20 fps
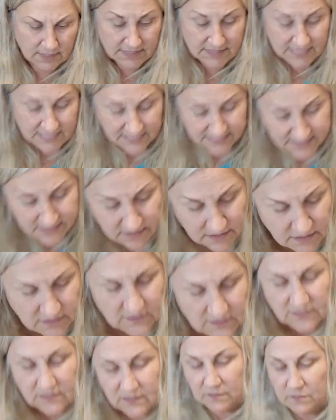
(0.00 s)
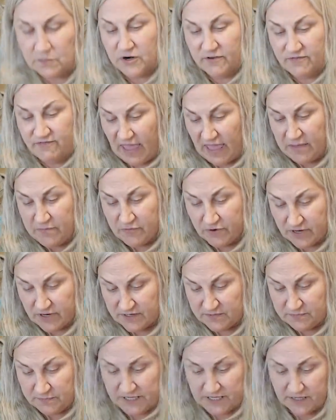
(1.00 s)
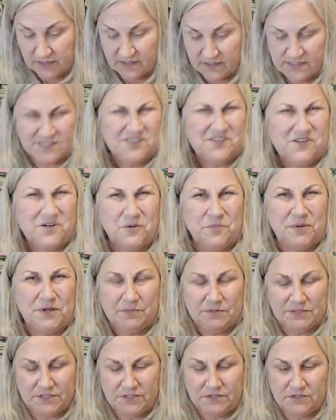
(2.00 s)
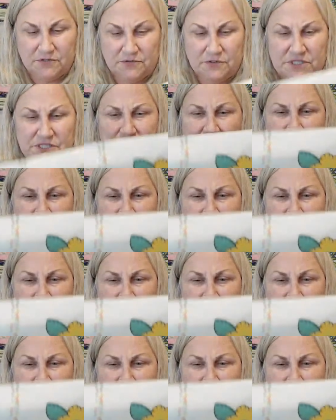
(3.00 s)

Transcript: these are a little more vibrant because, you know, people don't always